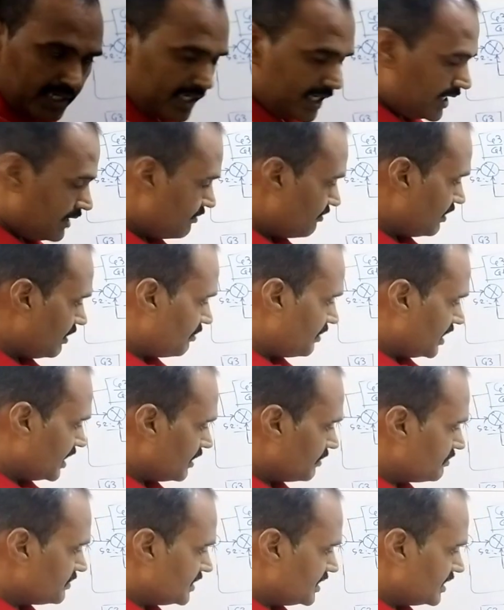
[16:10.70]
1, it will
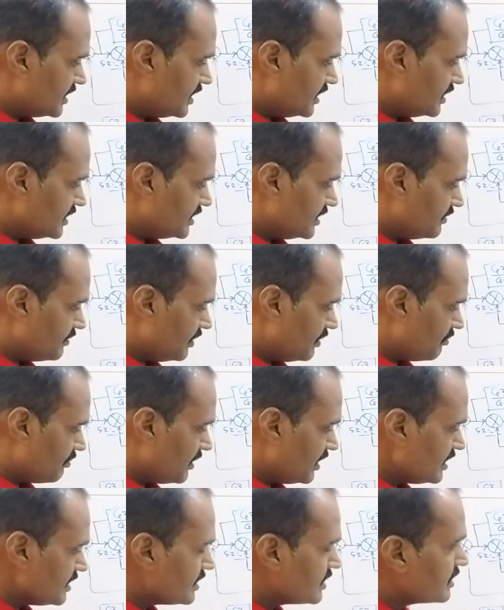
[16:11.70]
become G3 G1
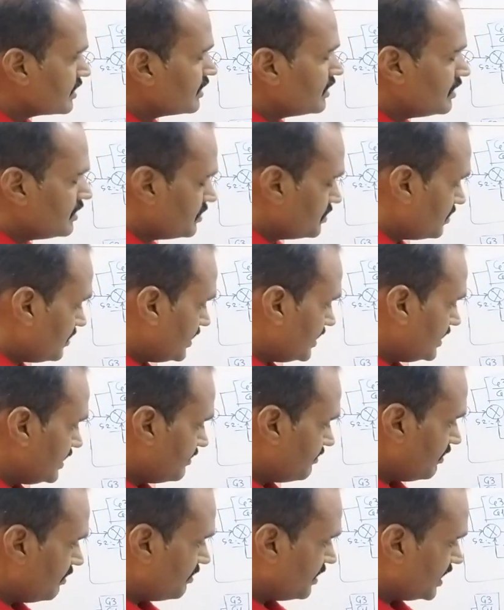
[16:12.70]
plus,
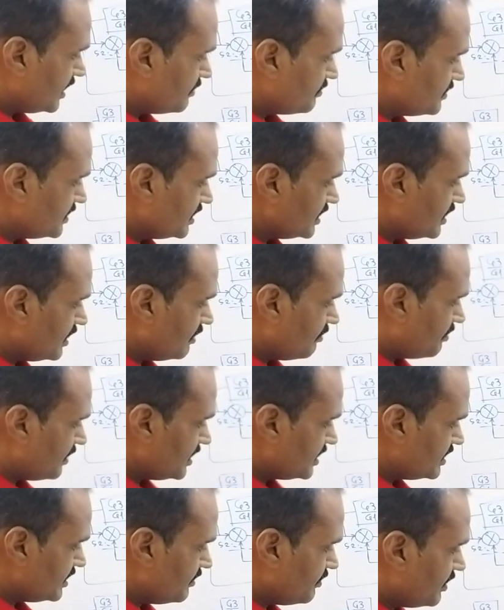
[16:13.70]
it will become G3
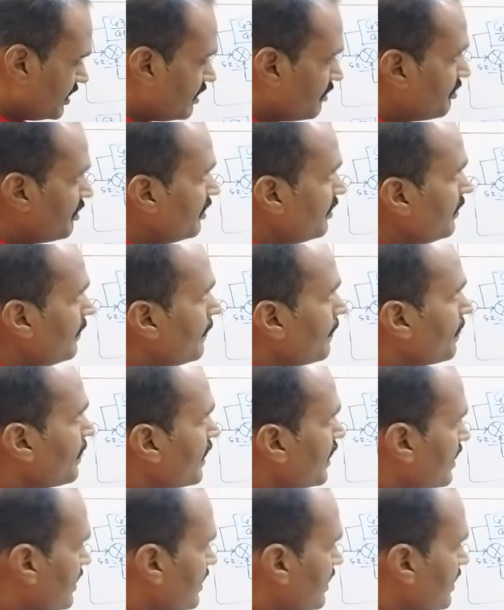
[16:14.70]
plus G1 upon